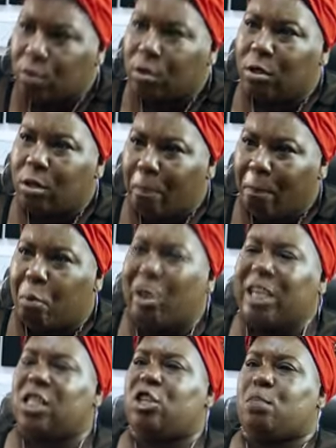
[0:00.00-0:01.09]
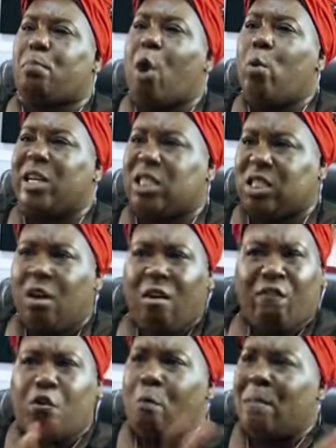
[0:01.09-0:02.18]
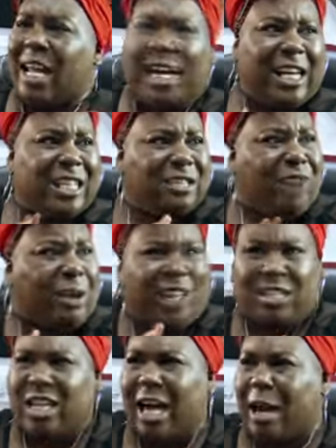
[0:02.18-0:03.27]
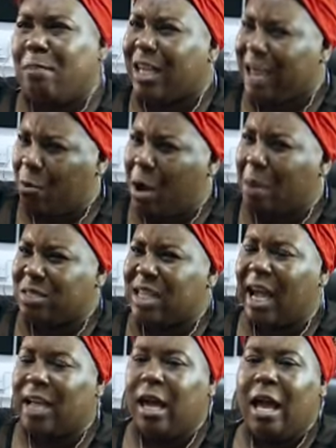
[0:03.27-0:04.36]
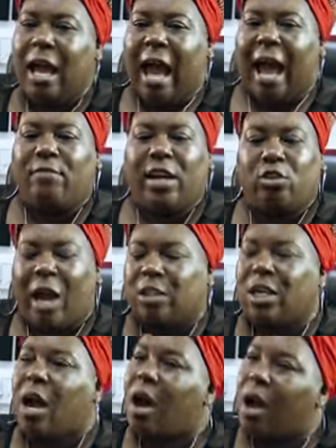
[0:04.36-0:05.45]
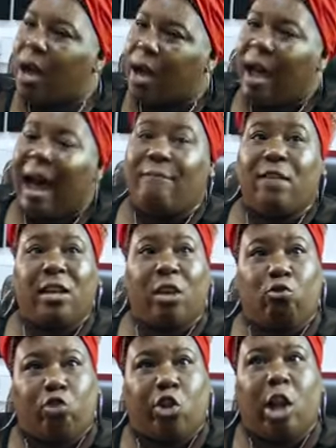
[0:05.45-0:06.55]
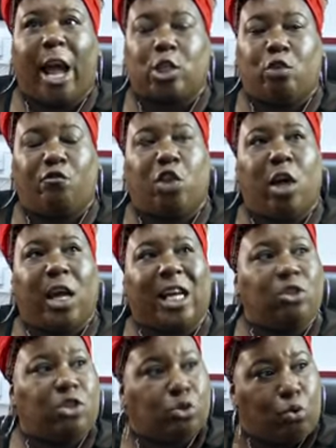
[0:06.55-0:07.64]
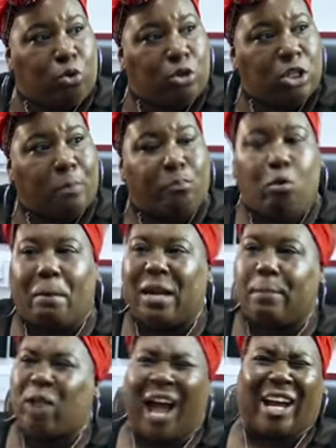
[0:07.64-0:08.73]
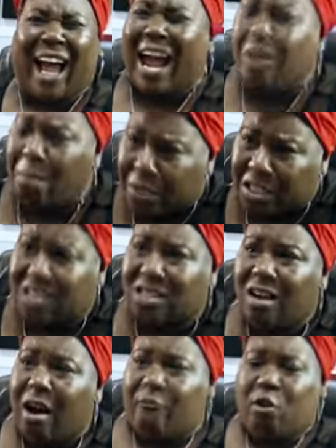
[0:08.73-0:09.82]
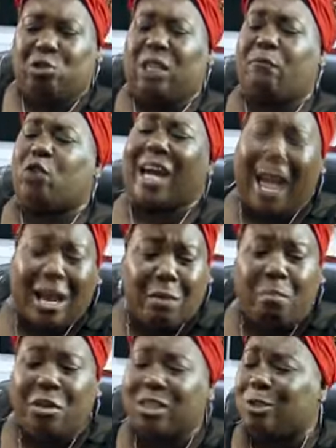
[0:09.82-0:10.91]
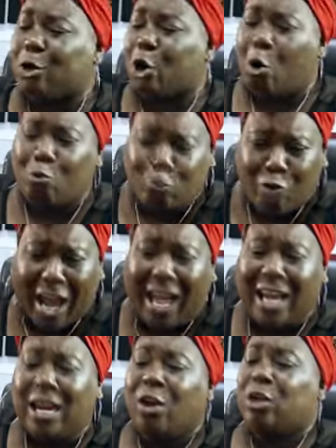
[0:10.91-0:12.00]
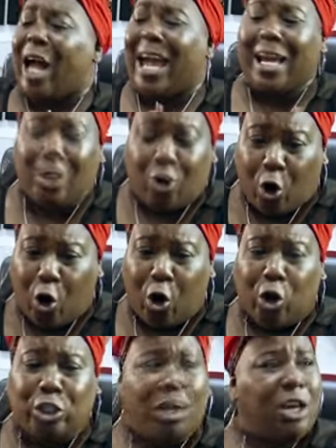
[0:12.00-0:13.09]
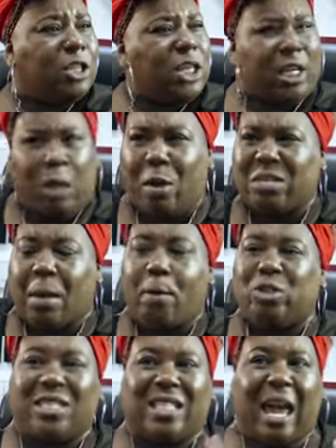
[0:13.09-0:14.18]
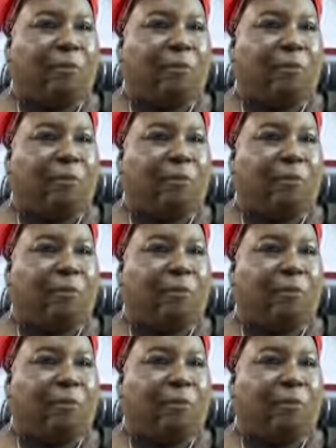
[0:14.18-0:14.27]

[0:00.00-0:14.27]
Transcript: absolutely. Poisonous Poets formulated around that time. You get what I'm saying? And then and then the likes of the in-stores brought people like Cannabis. I've hosted for Cannabis, Nicole Ray, Akon. You get what I'm saying? Most Def,